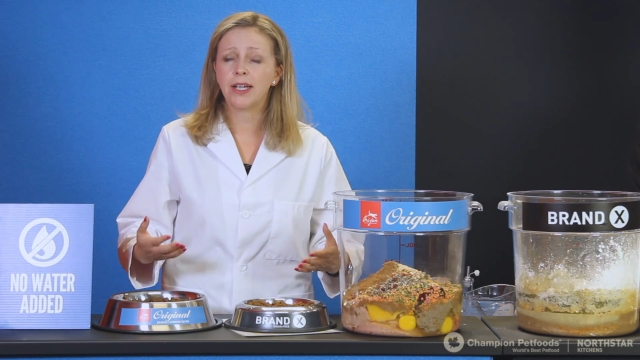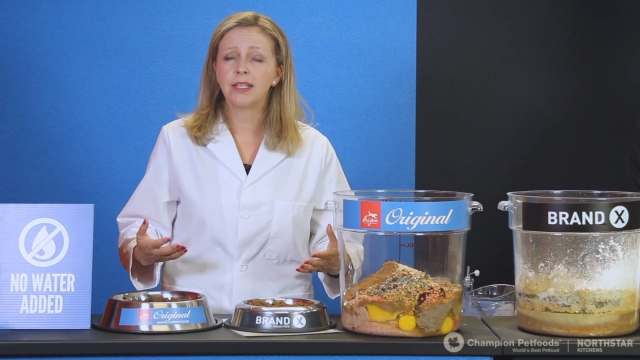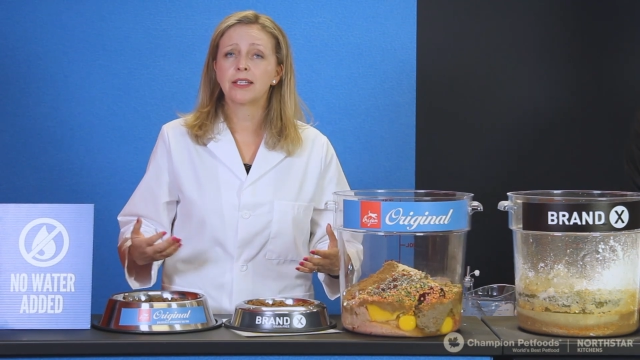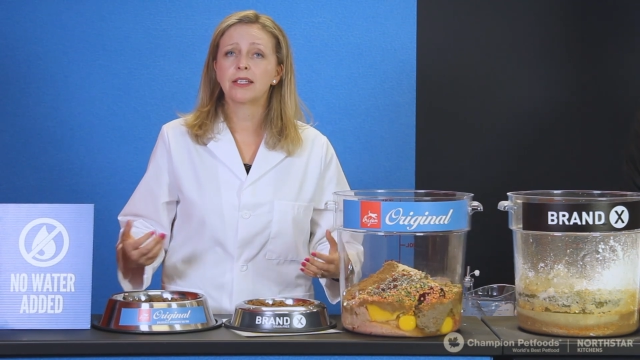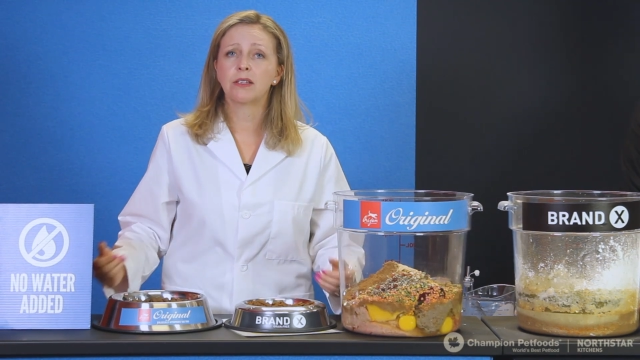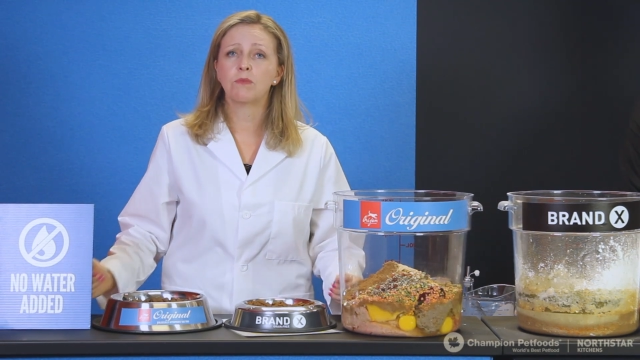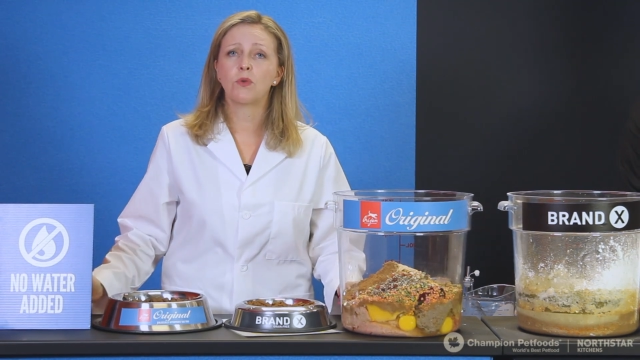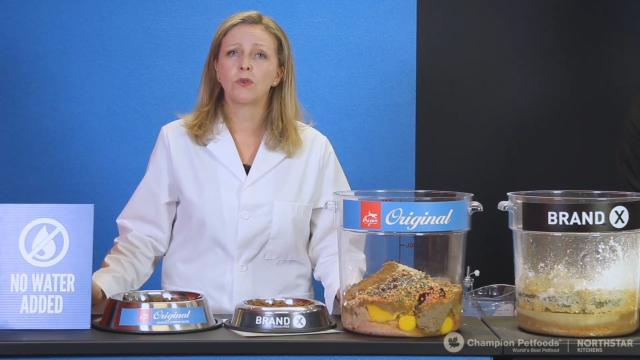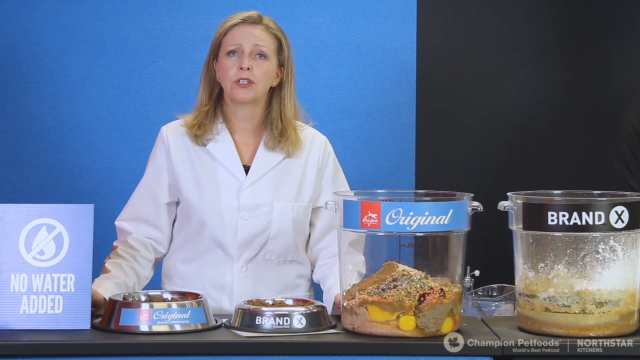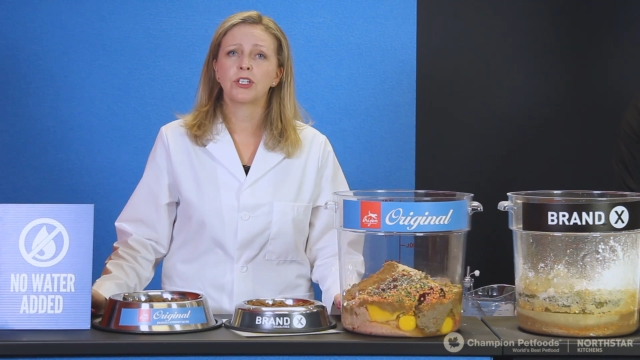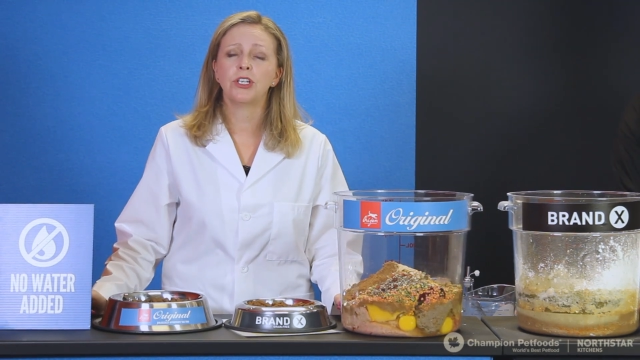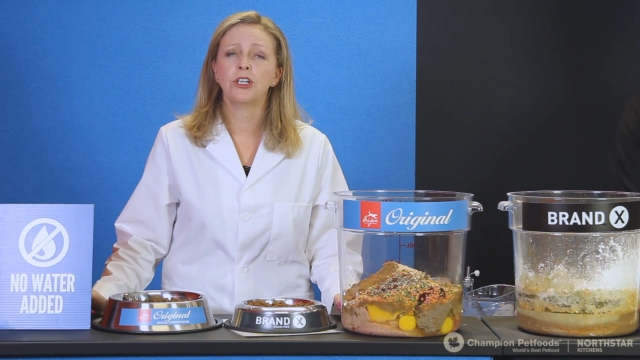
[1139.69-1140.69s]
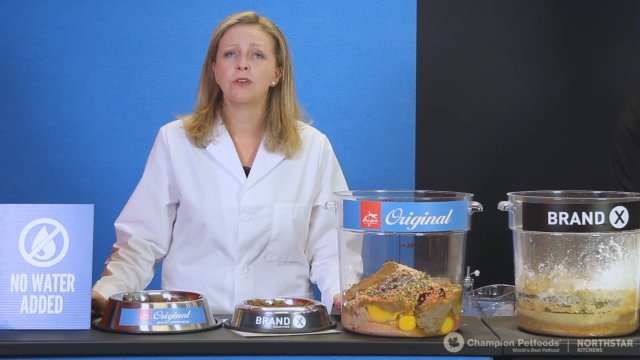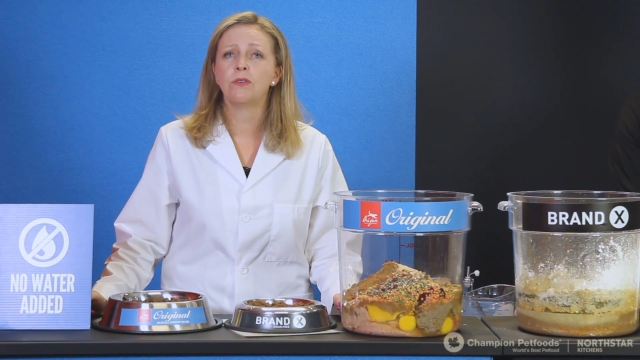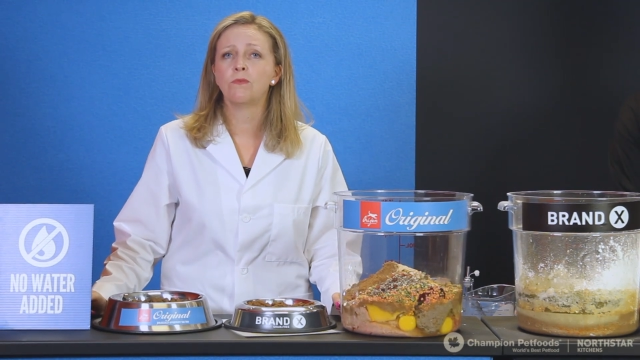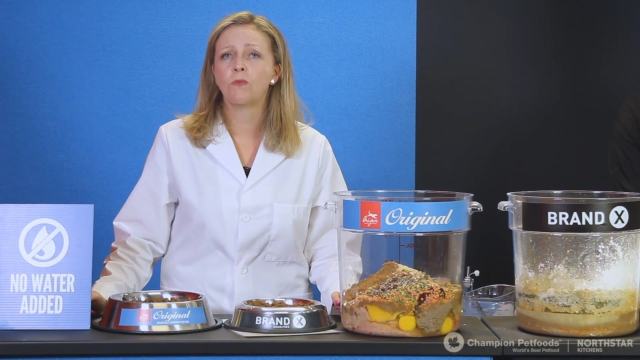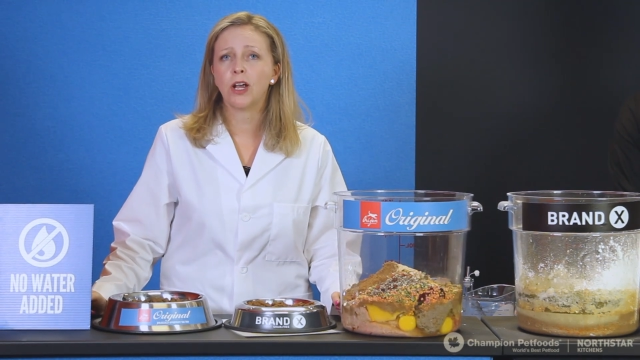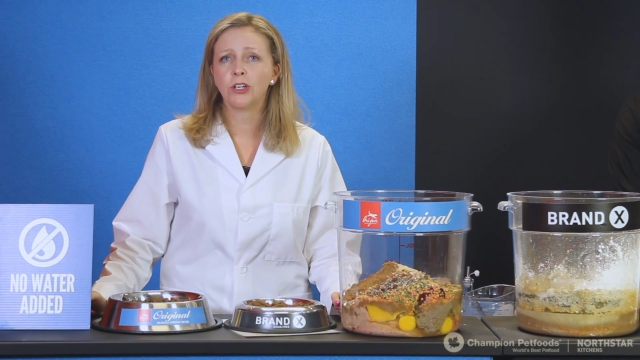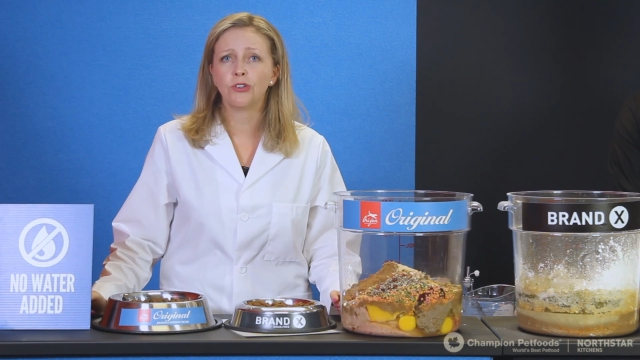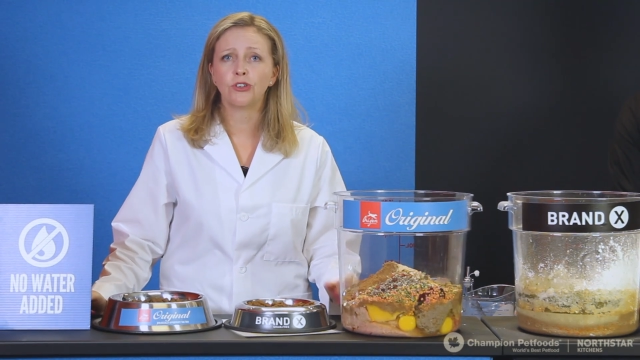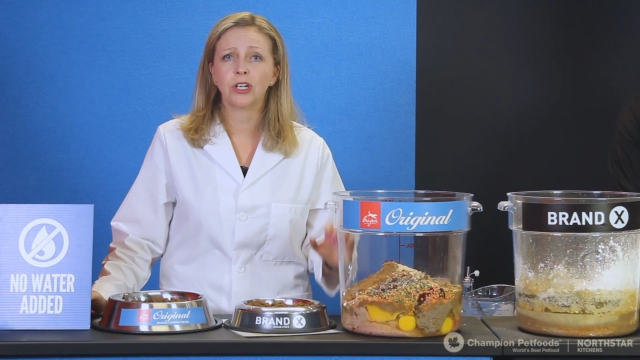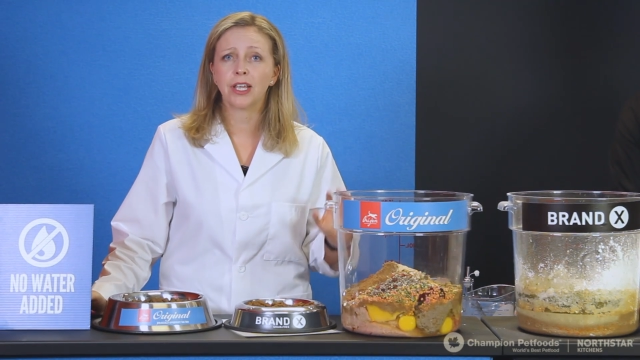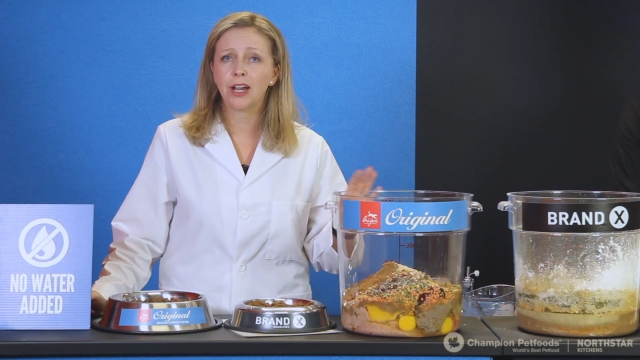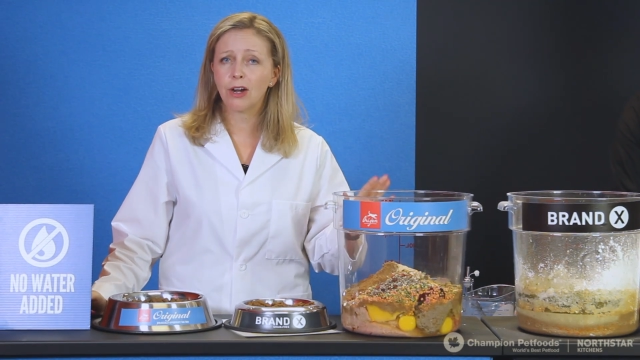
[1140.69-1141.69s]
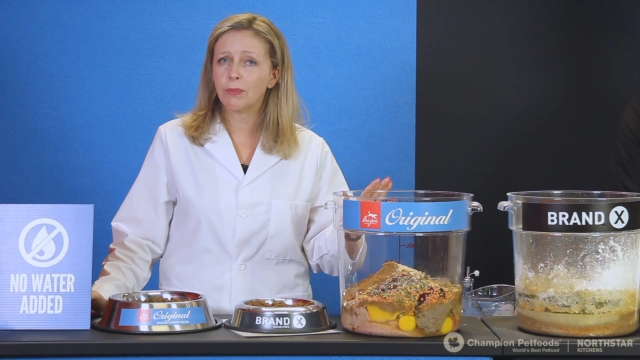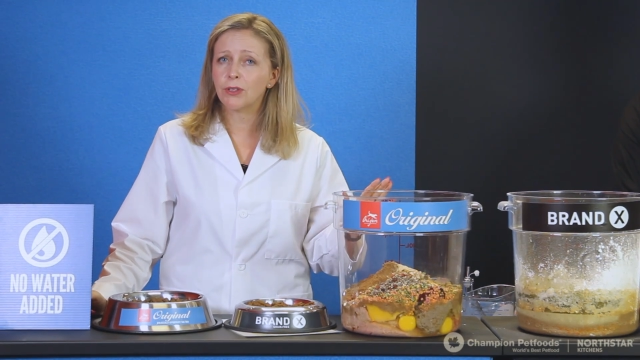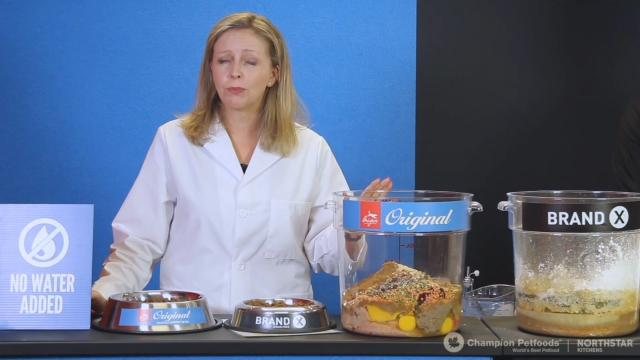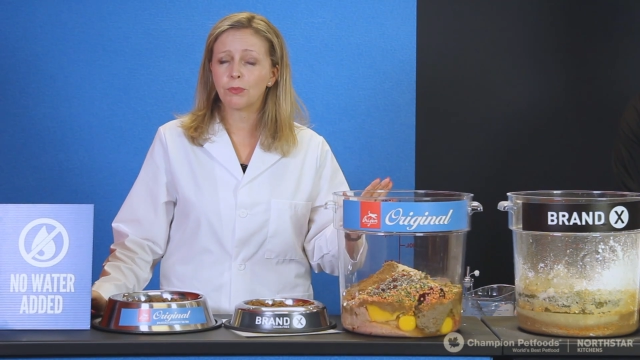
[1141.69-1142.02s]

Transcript: this is important to you and why you should care about the